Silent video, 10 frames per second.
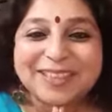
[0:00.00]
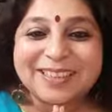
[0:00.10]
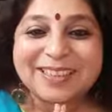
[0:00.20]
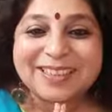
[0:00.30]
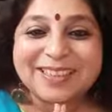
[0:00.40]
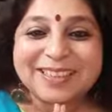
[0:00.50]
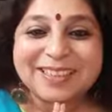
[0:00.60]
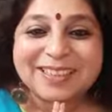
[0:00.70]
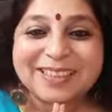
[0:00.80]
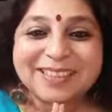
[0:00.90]

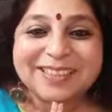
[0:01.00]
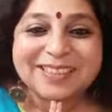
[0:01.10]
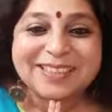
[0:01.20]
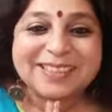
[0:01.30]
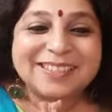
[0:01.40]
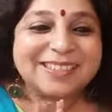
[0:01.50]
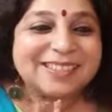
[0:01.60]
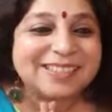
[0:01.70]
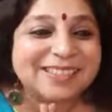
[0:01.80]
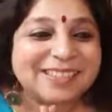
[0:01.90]

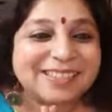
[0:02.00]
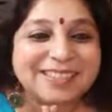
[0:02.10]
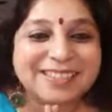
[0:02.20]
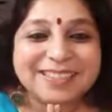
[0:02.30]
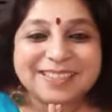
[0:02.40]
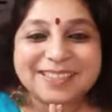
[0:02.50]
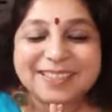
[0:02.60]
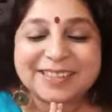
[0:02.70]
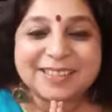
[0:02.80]
No one is speaking in this clip.